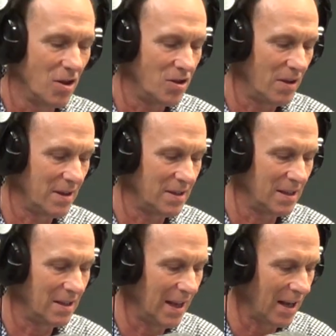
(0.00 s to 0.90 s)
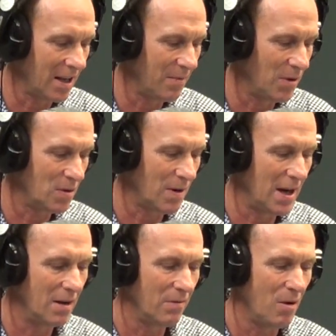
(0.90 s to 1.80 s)
So there's this link
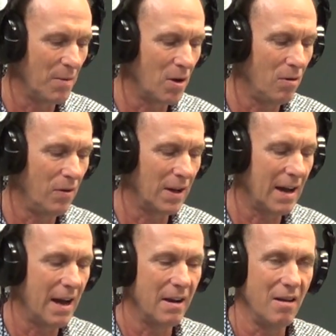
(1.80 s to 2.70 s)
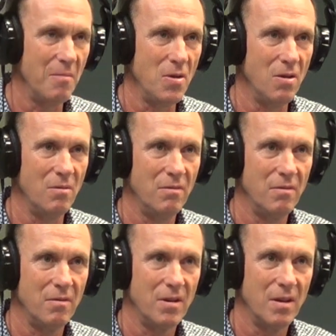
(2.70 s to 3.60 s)
between what we call the gut immune
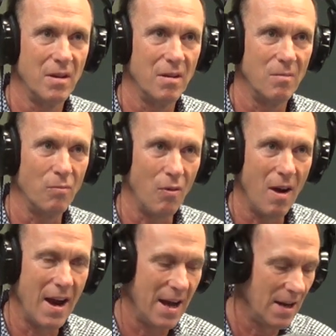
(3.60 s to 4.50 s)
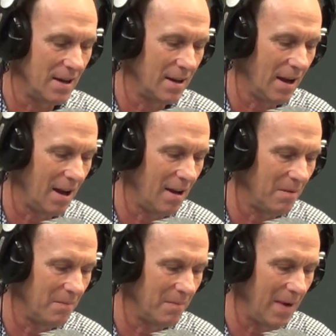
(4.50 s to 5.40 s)
brain
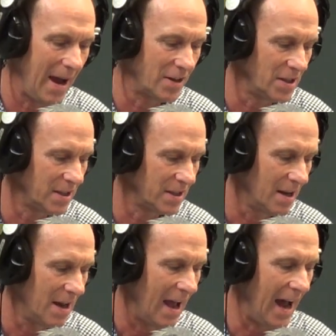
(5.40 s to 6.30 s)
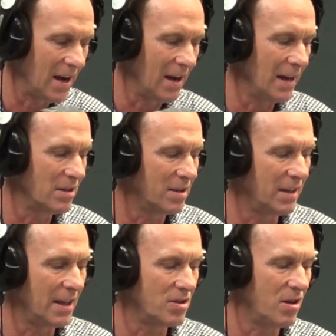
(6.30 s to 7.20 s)
axis, and linked to
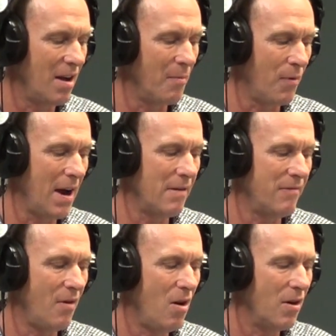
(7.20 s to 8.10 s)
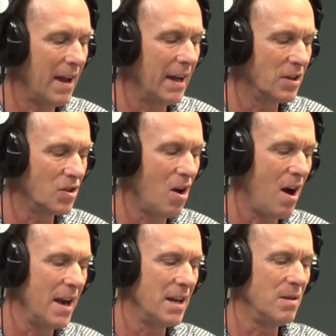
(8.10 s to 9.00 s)
things like brain fog,
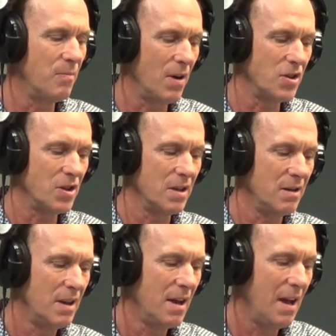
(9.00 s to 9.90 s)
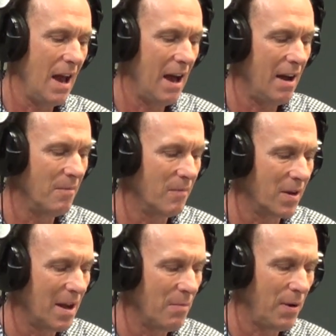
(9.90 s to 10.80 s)
anxiety, depression,
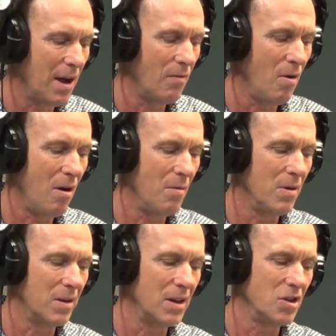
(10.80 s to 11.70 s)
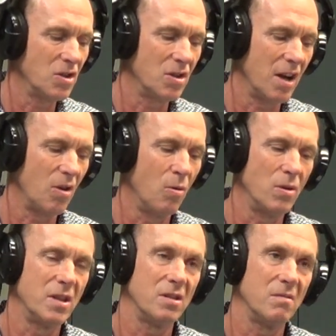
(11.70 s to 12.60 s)
can play a role with conditions like
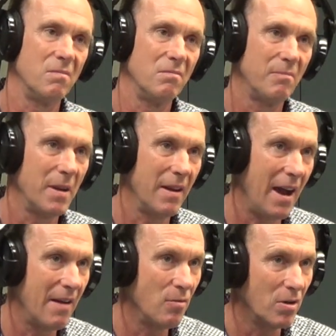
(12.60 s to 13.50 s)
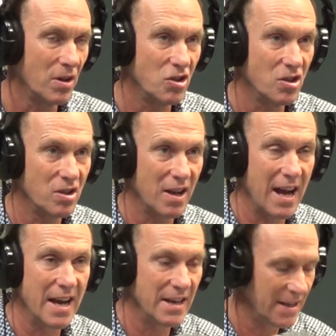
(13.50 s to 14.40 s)
autism, behavioural conditions like
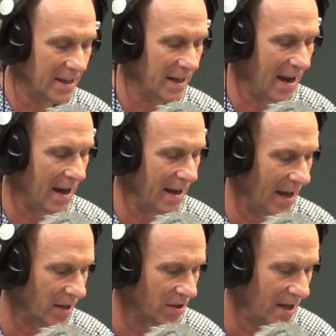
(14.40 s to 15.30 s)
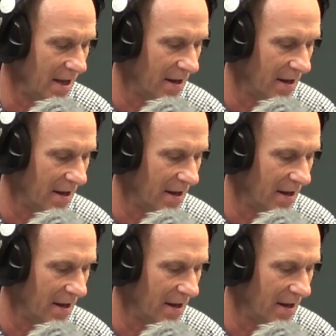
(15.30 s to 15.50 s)
ADD and ADHD.